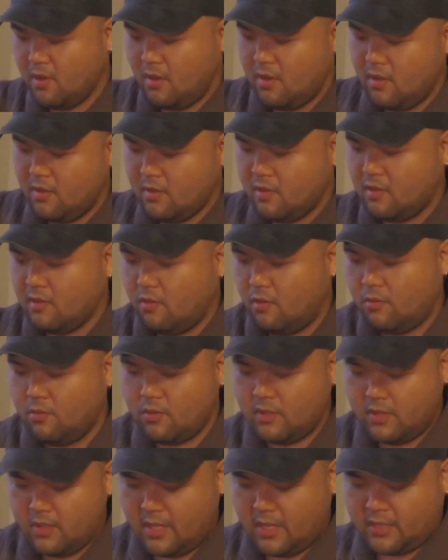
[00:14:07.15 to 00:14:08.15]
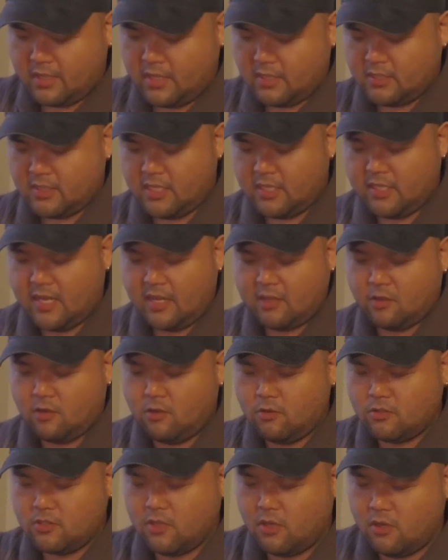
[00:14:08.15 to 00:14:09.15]
bag and my mono bag and
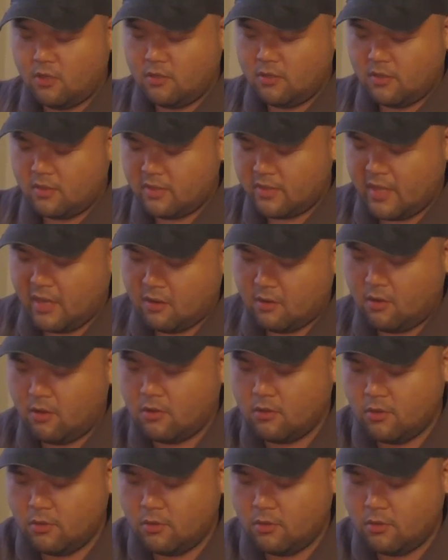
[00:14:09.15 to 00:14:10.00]
my leader box